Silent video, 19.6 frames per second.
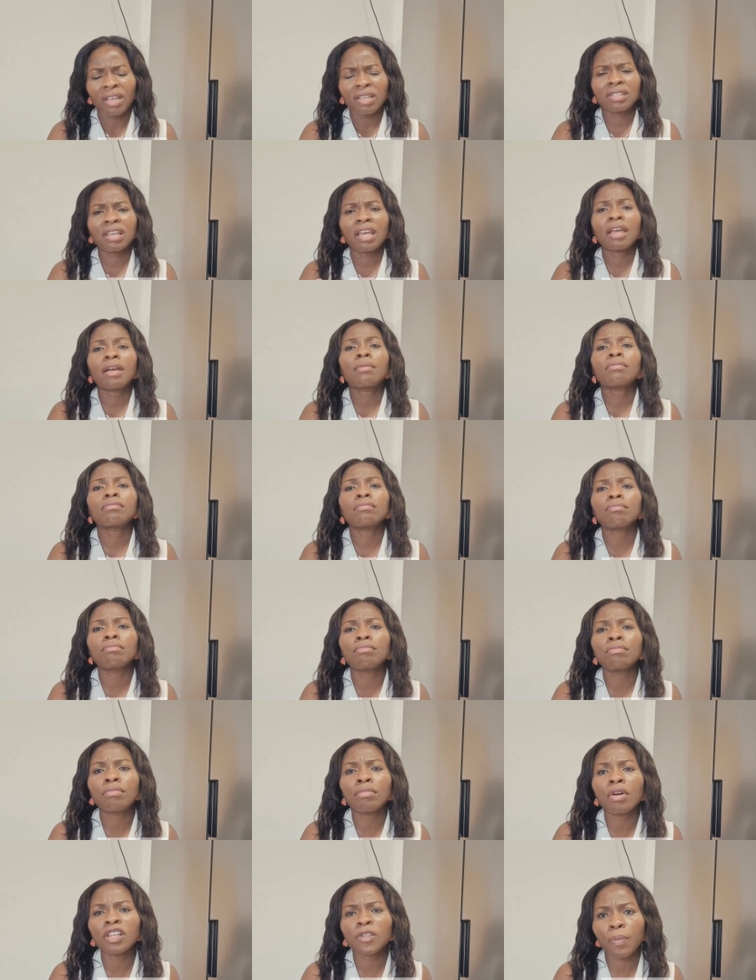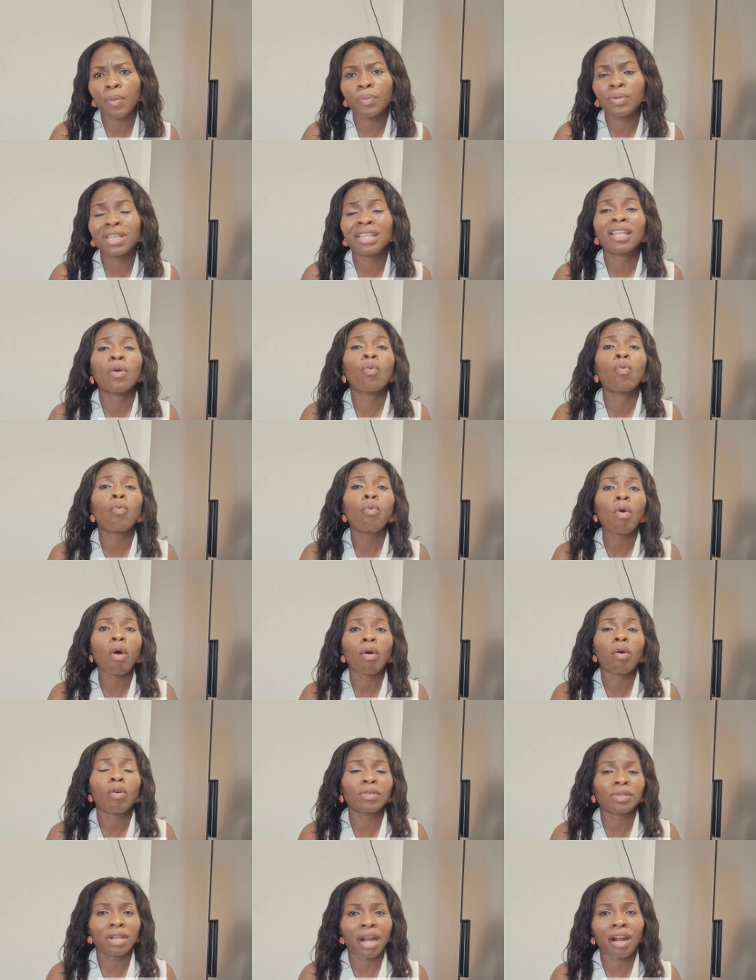Say, most people say they work
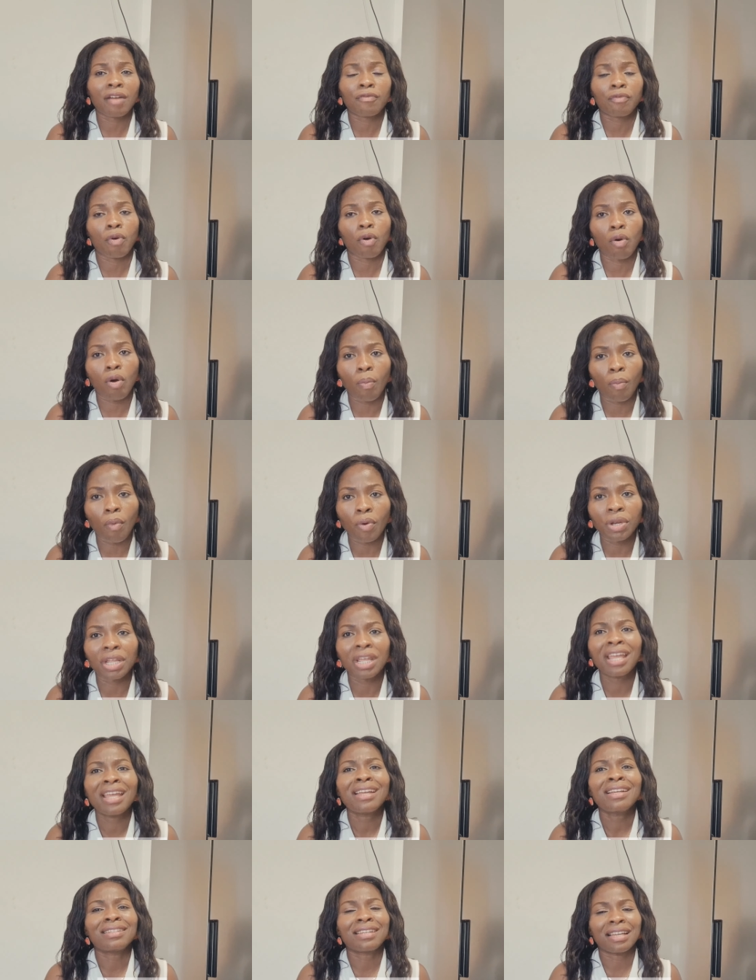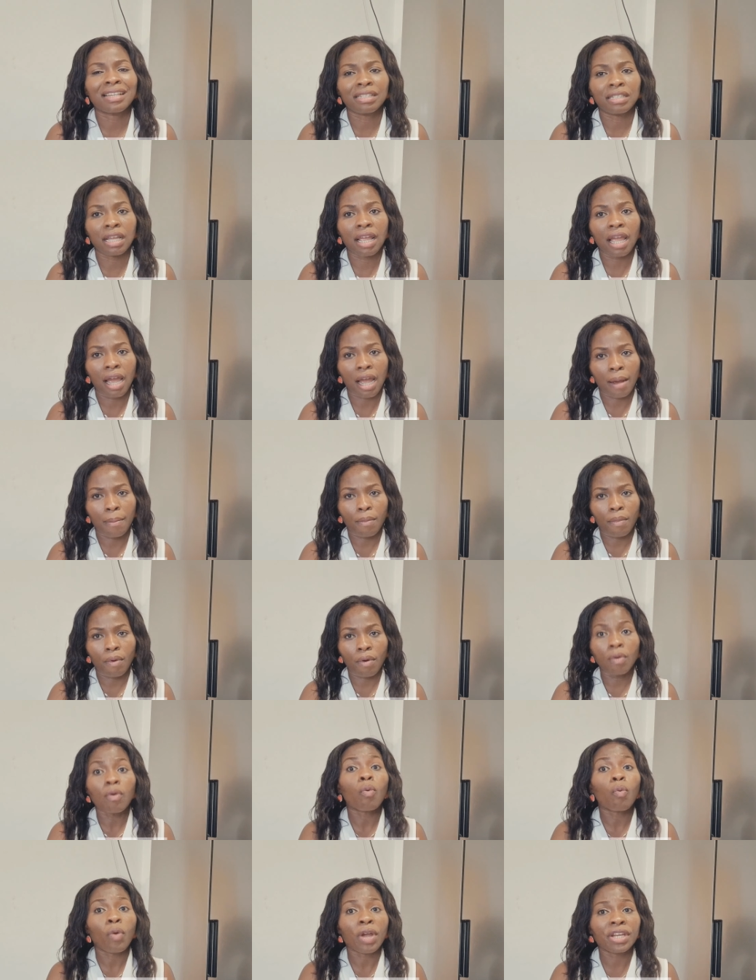under and for community, then they
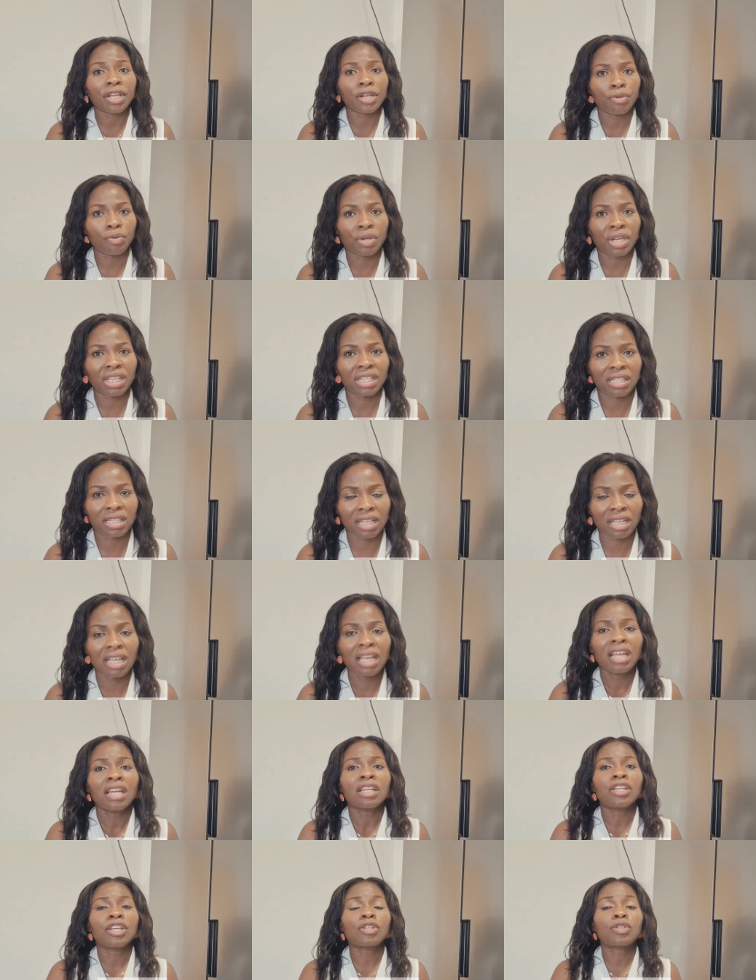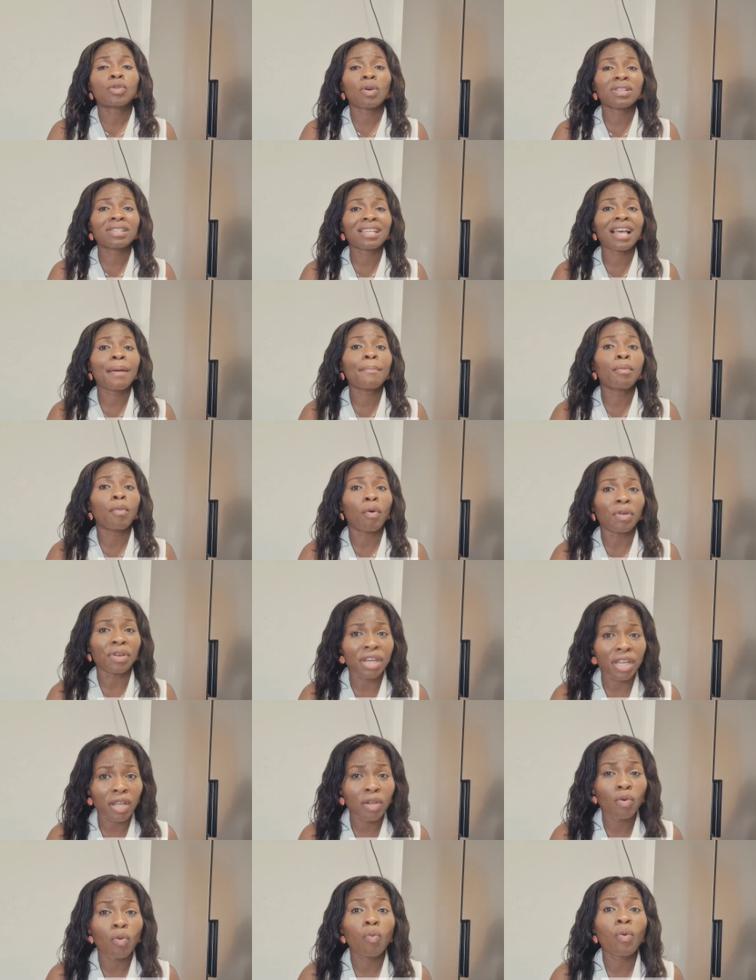among where they do this thing. The total
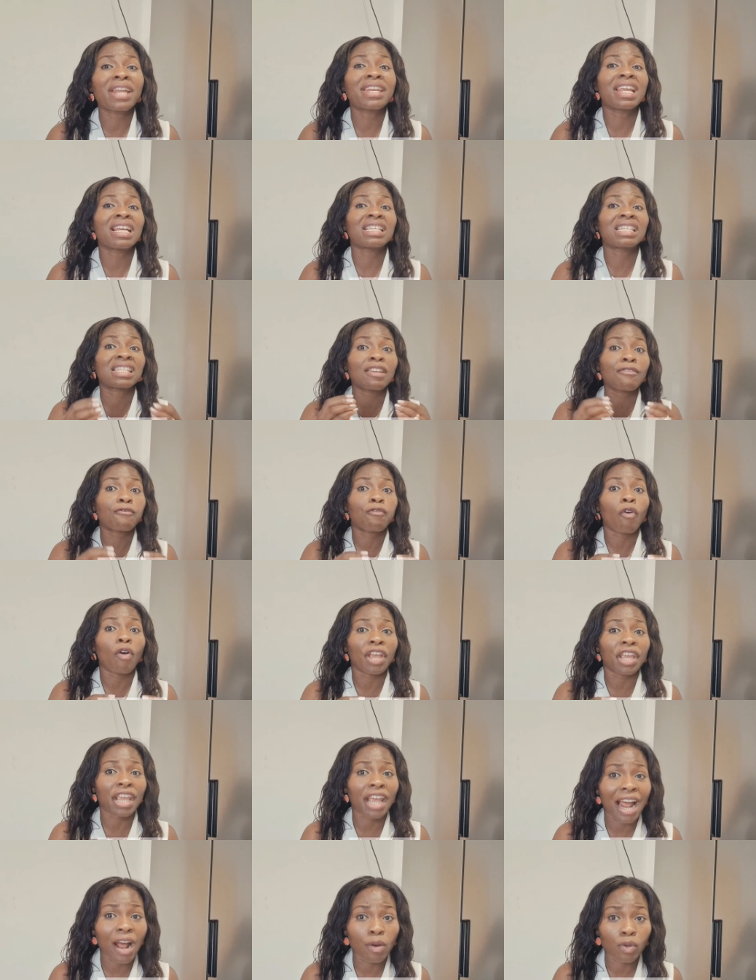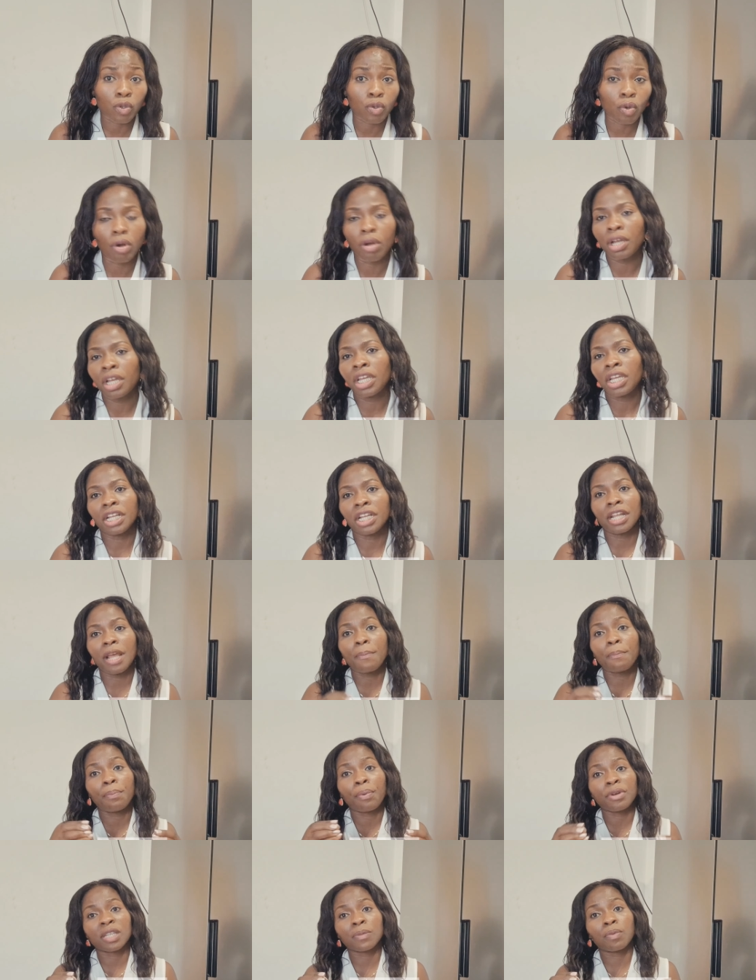money where they see for in your house, so it
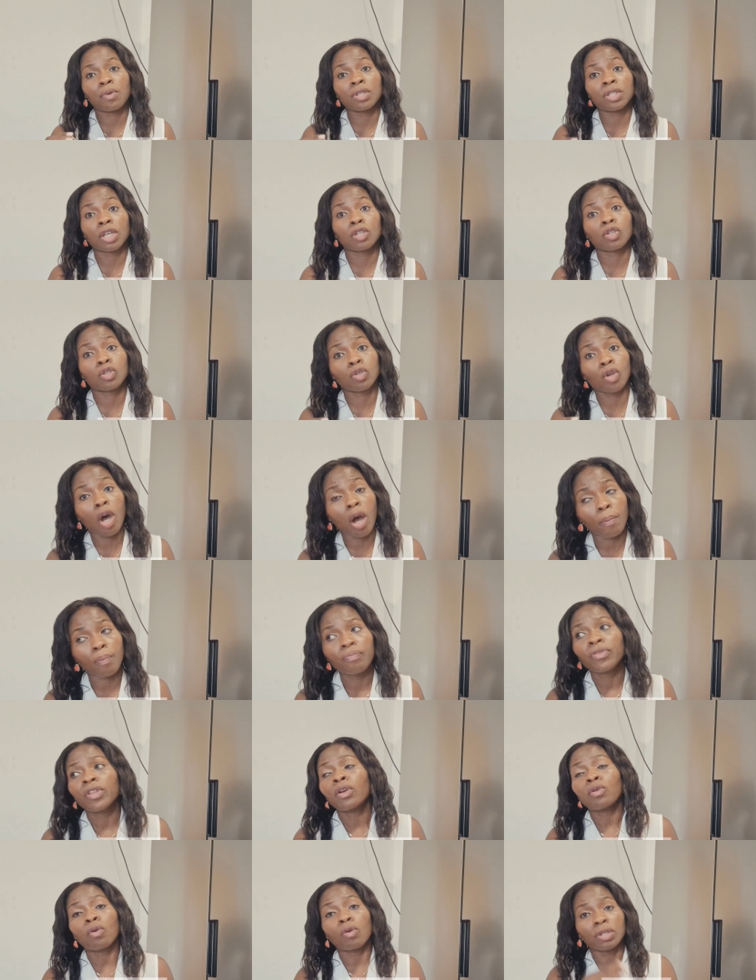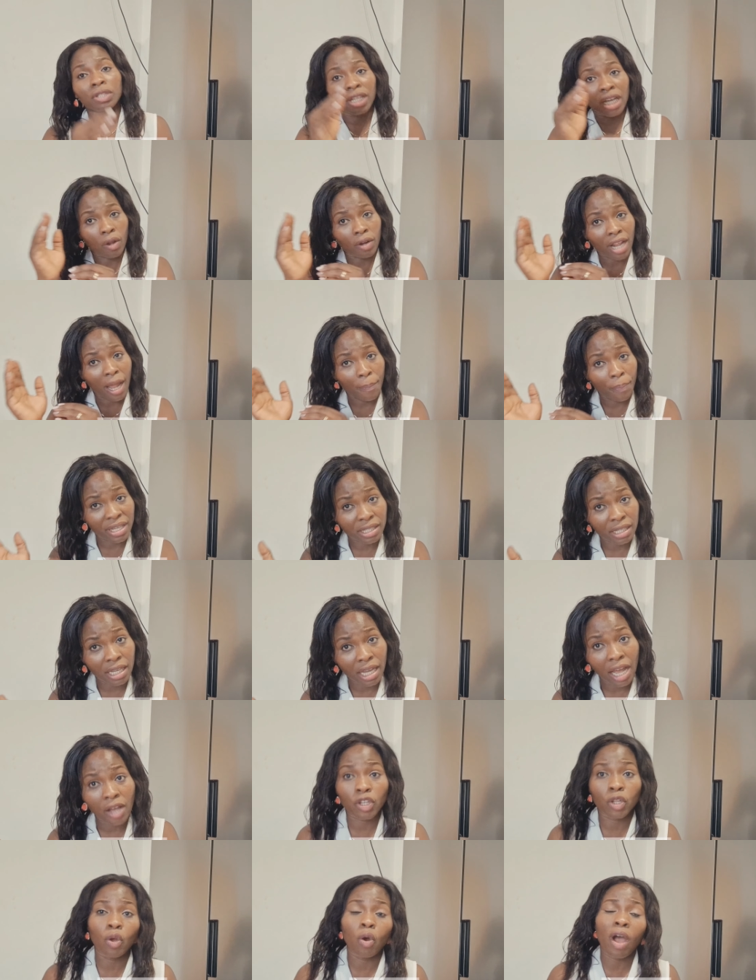is possible, say, some go there another person
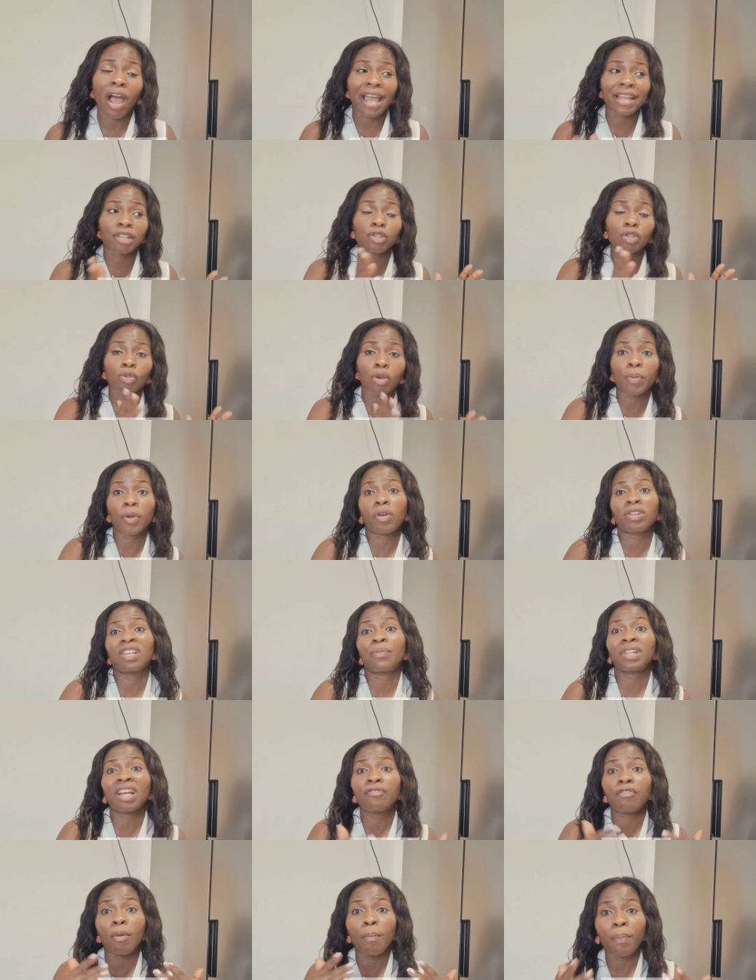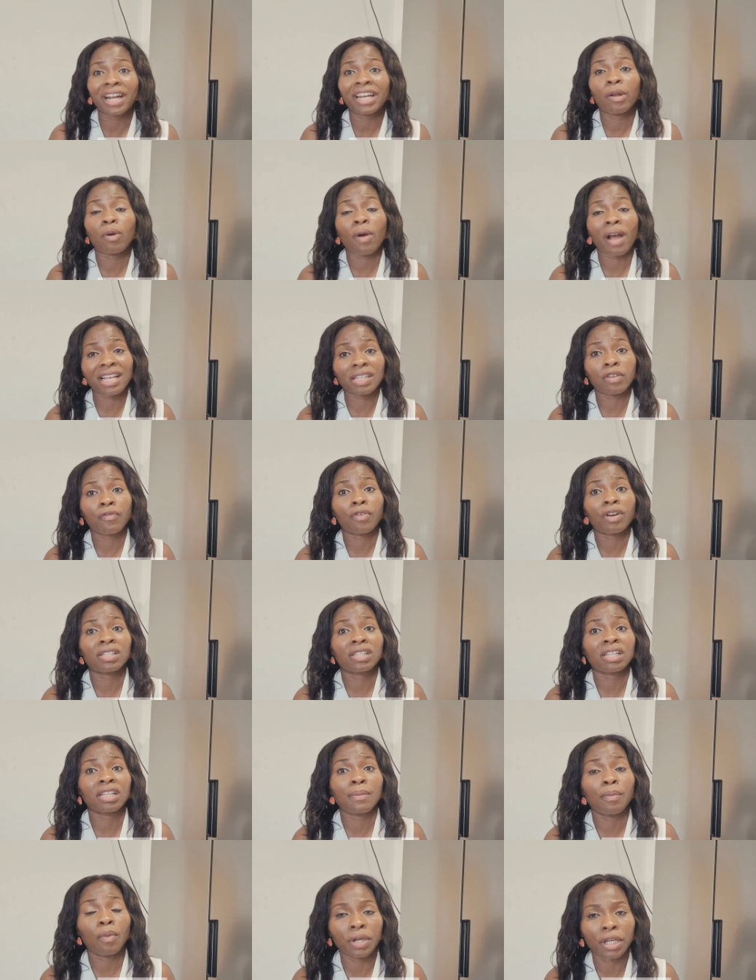house, they don't add some because they put up for bank, they will ask them for them to
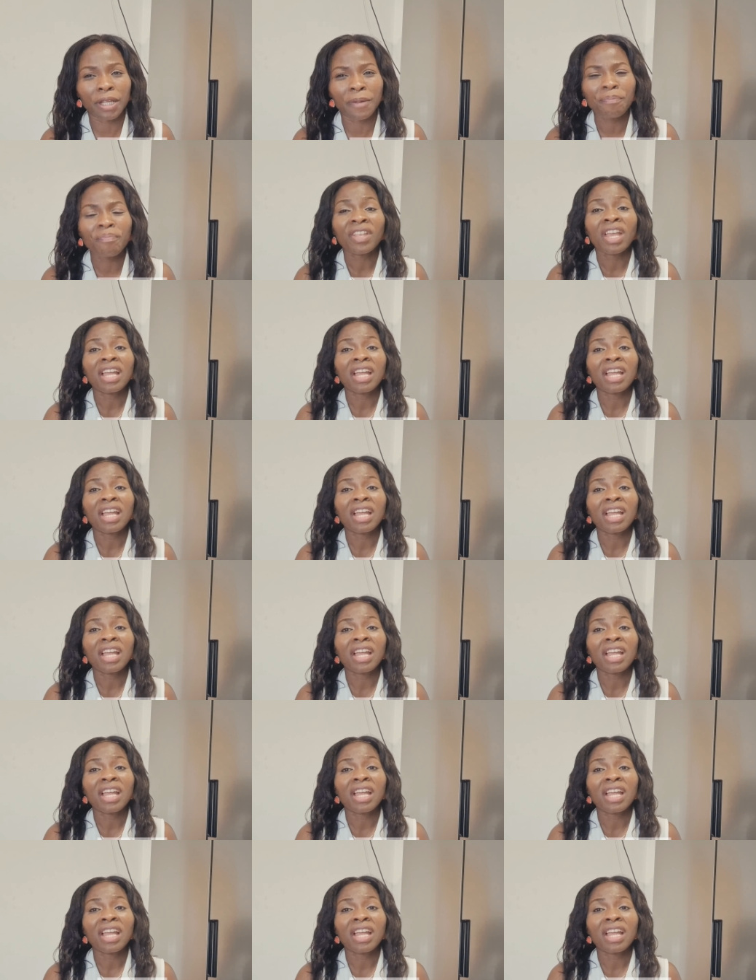see the money.